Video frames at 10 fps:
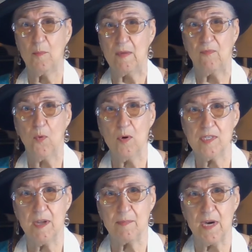before
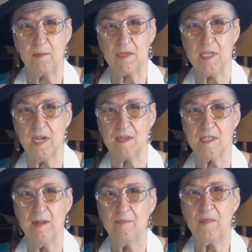September
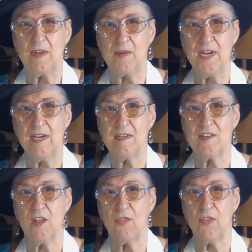6th, the
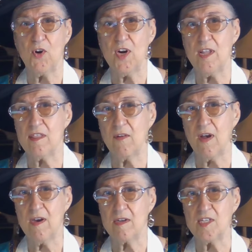30th of
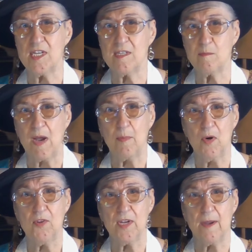August is my
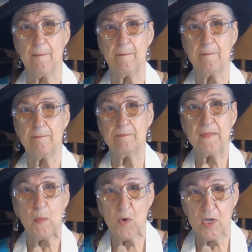birthday.
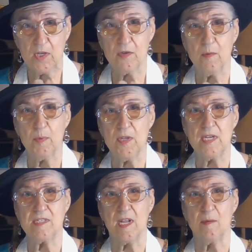And we're going to do a
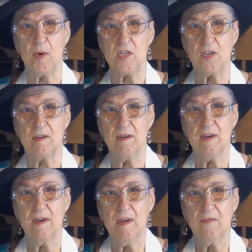birthday celebration.
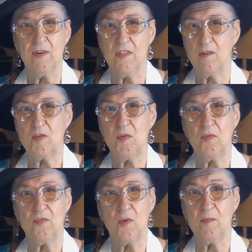For those
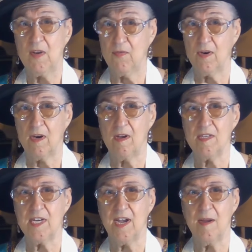who've known me for a
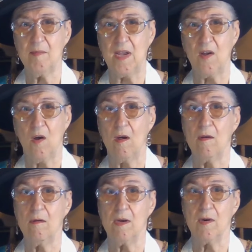long time, they go,
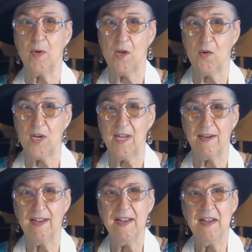oh, here we go
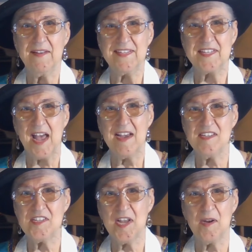again. Because I
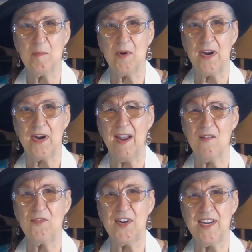celebrate
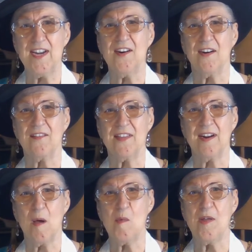every year
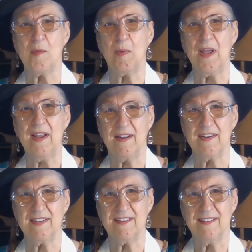that I'm on the
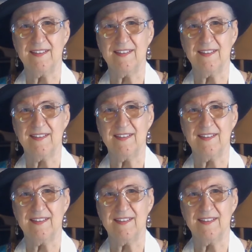planet.